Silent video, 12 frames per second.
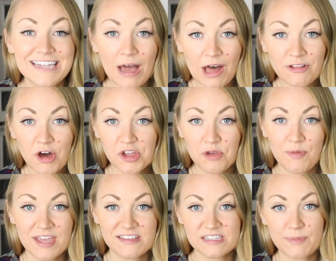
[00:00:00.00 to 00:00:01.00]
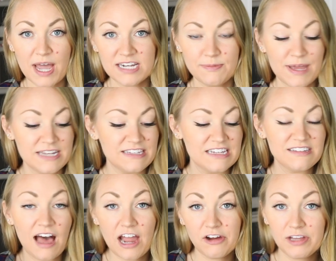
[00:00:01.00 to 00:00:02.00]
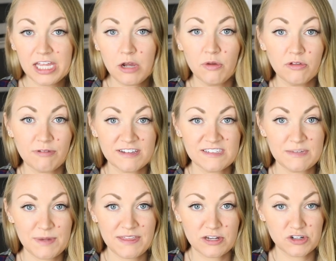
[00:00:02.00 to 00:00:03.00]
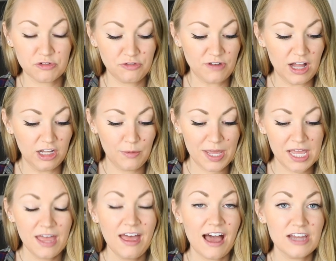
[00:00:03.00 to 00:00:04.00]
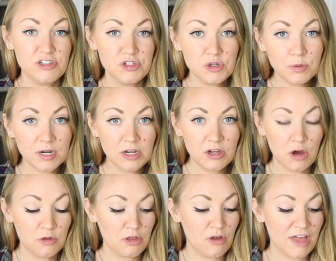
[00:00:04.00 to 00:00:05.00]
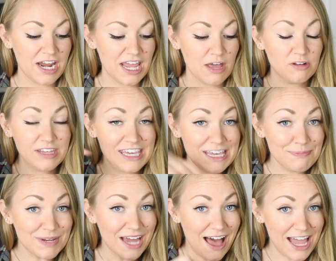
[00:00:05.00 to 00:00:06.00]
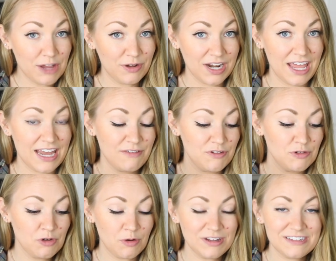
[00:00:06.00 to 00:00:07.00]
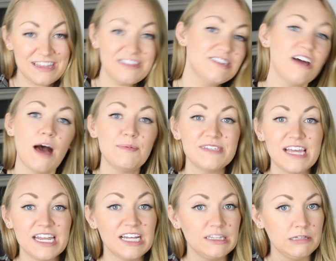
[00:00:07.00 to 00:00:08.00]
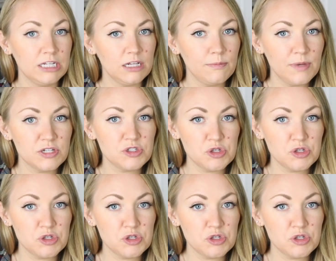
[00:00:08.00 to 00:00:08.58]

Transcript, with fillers: Now, how long you bake this pie depends entirely on the recipe that you're following. I do want to note though that keep an eye on it, and if you notice that the top is getting a little bit